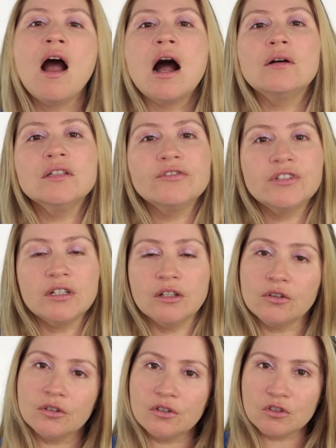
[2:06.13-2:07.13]
I'll leave the
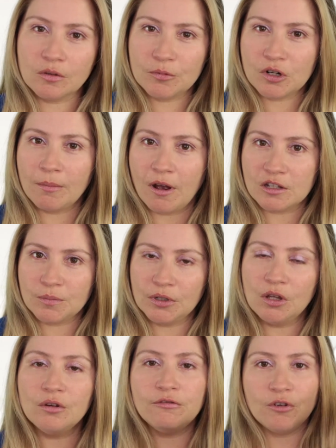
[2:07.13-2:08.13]
link on the description box
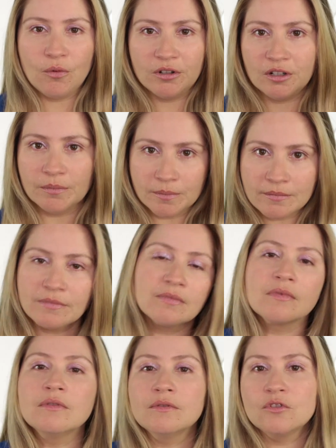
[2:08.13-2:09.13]
below if you want to
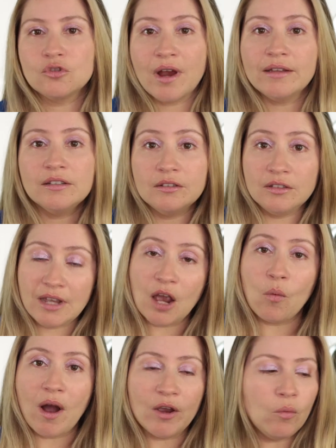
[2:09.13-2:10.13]
try the
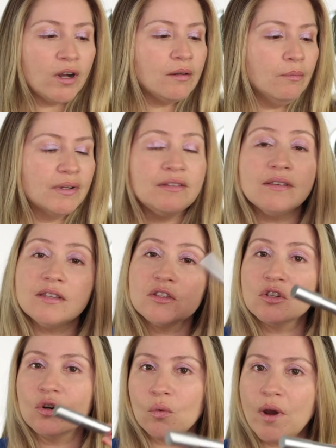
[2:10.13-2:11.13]
DIY one. But this is
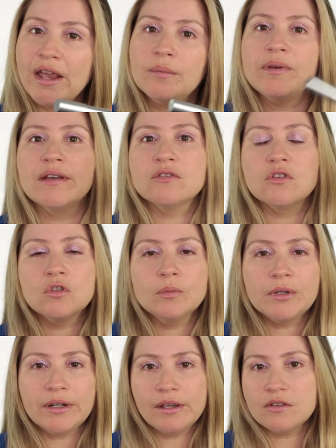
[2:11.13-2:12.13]
great because it's
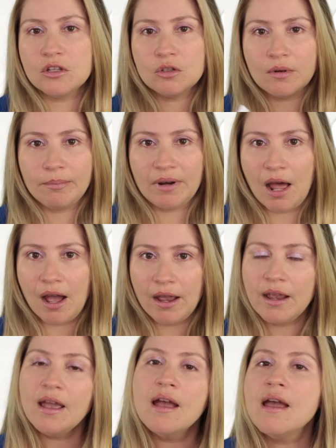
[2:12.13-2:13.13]
super easy to
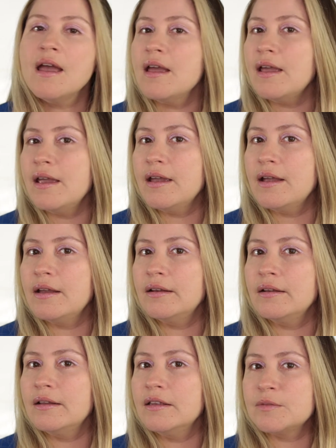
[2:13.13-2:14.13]
apply,
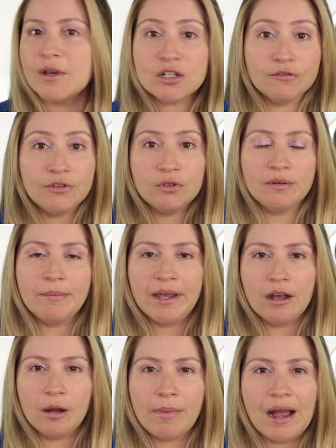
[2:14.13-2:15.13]
and especially if you're doing
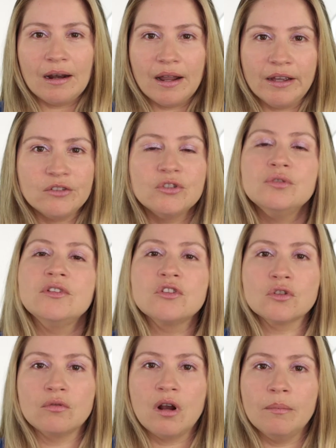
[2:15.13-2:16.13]
makeup, I like to do the
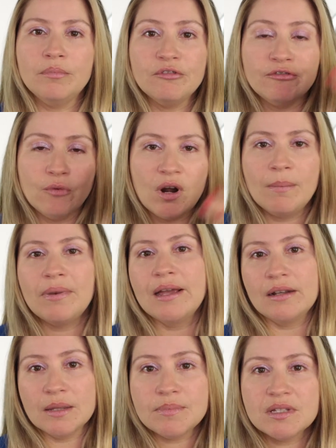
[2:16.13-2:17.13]
scrub before I apply
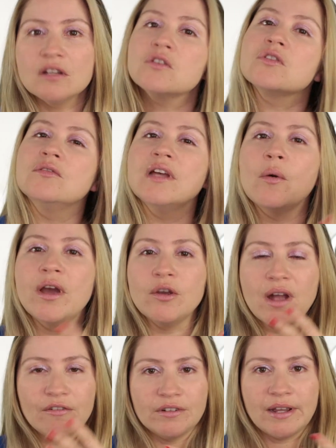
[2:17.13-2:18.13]
lipstick so that way you
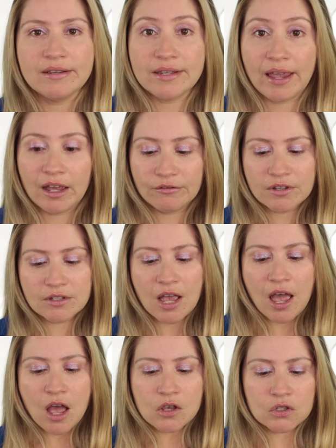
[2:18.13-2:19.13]
have a nice canvas.
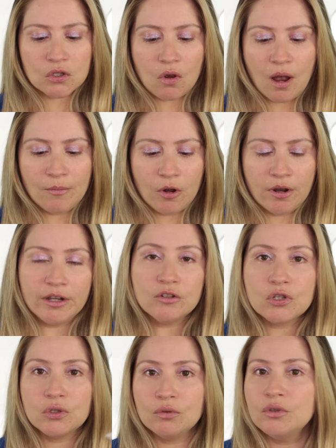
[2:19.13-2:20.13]
So I'm going
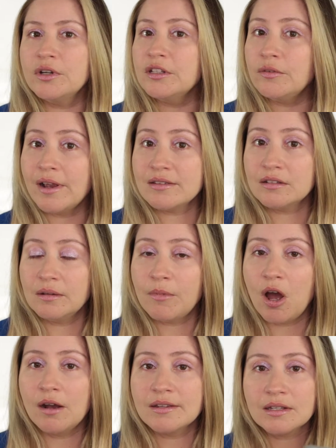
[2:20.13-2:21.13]
to look at the rest of the
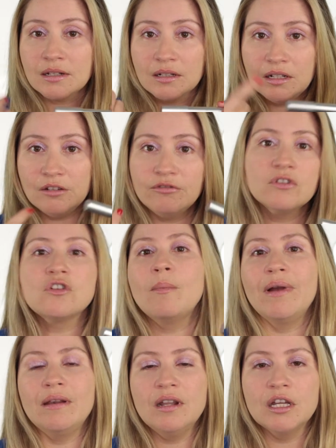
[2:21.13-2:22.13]
box, leave this on
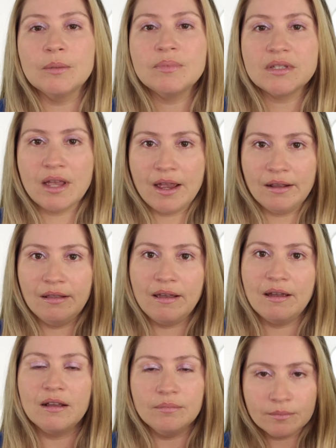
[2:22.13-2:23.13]
my lips, and
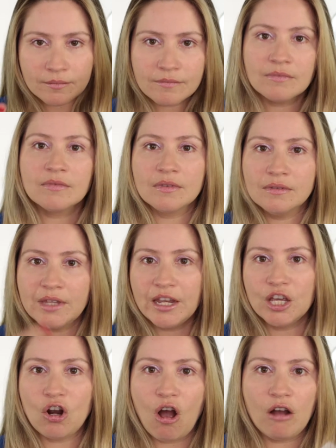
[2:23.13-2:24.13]
then
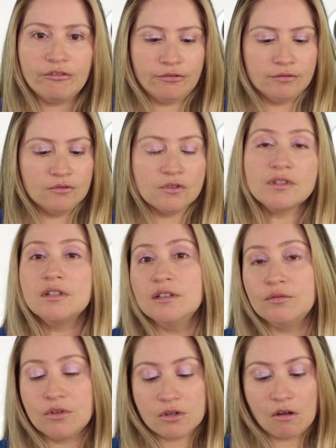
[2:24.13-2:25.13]
take it off to see
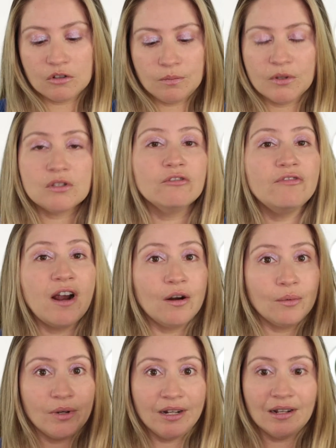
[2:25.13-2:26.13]
the results. But so far I
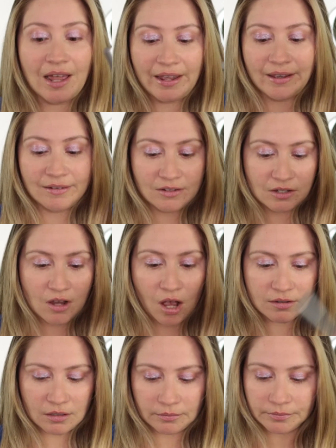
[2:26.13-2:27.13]
really like it. This is
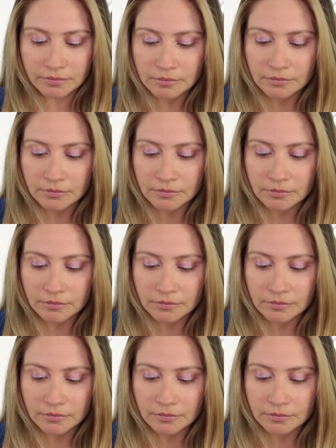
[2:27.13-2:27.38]
awesome.